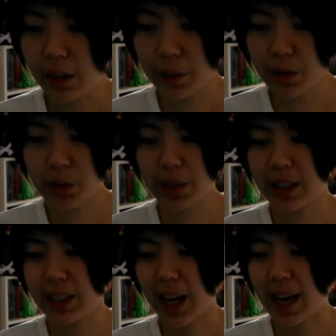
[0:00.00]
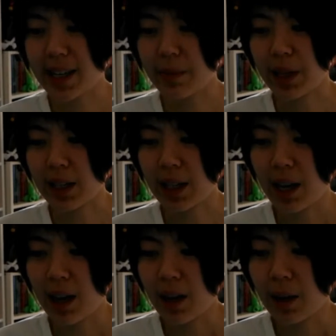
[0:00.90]
was just really sad. I mean,
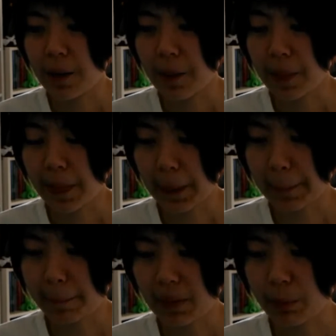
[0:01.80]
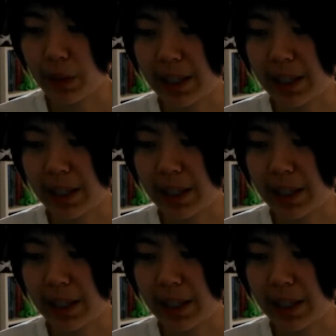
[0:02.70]
but I